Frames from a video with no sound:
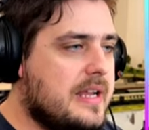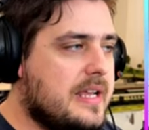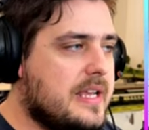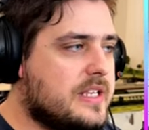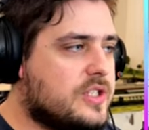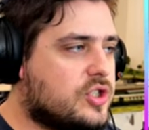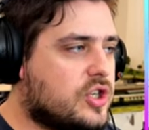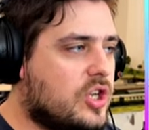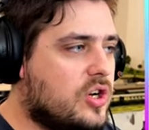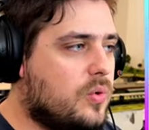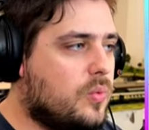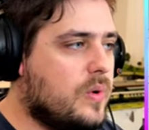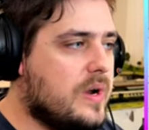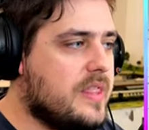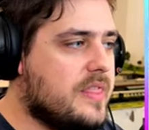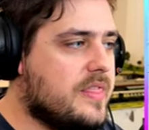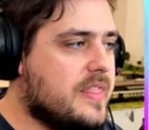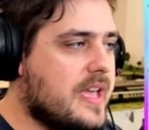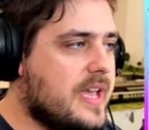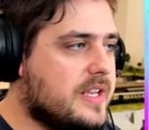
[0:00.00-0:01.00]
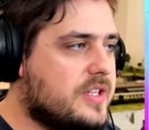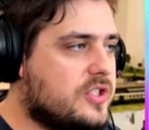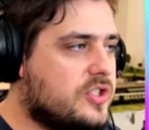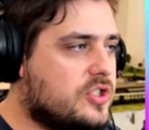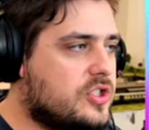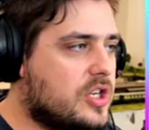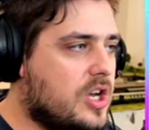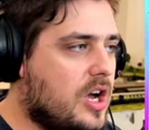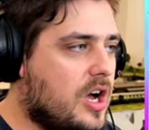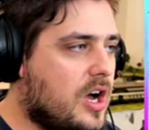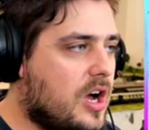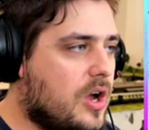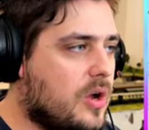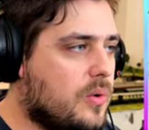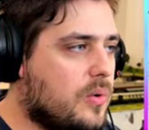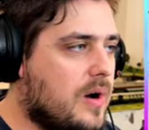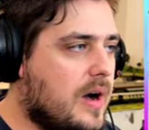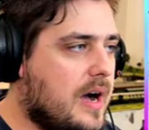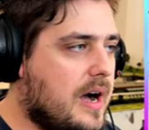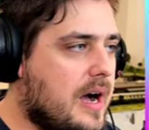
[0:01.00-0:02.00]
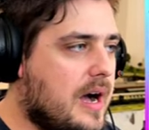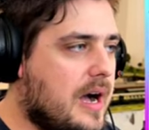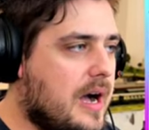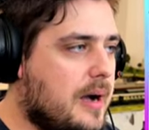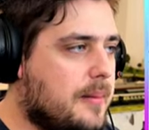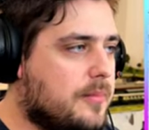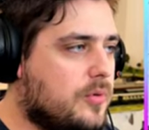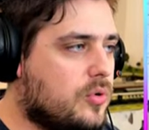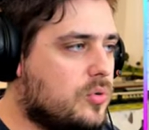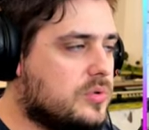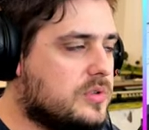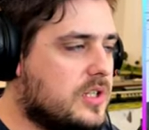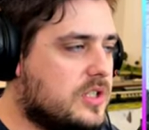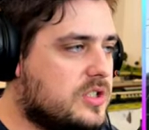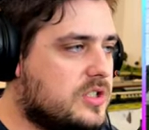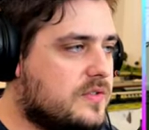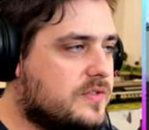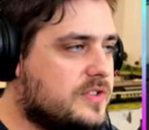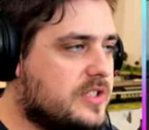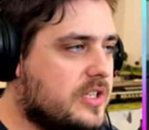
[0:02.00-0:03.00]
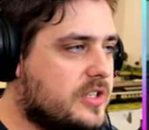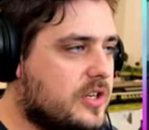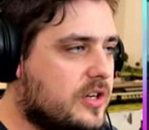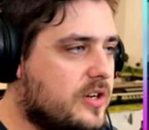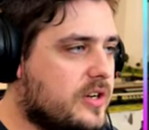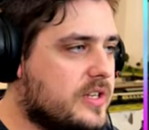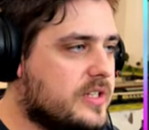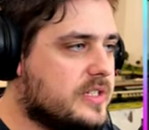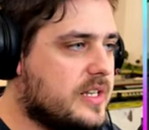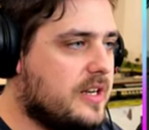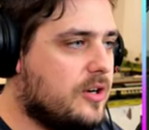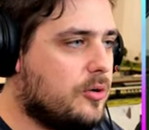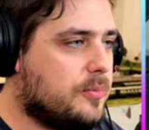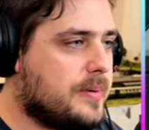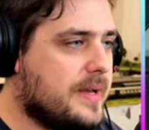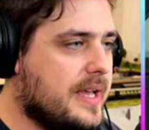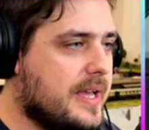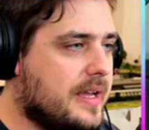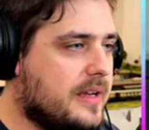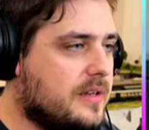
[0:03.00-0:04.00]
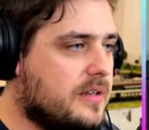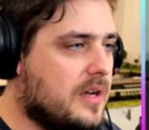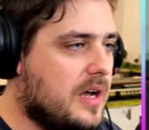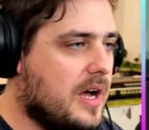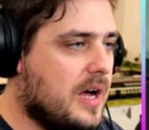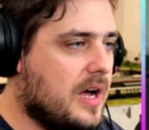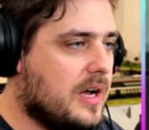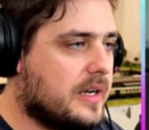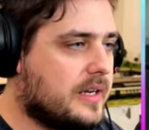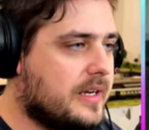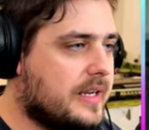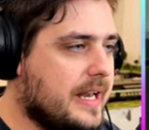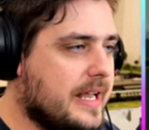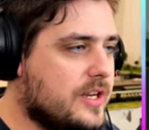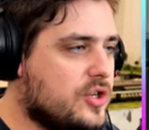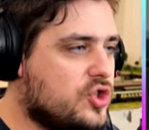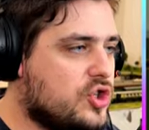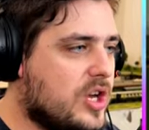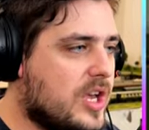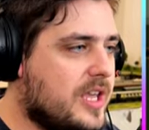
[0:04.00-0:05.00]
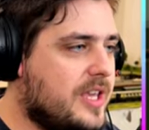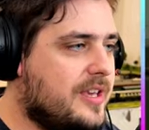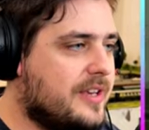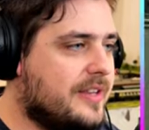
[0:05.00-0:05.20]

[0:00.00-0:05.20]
is going to win this. So, um, oh, Duchess of Sutherland is a little bit uh, glitchy.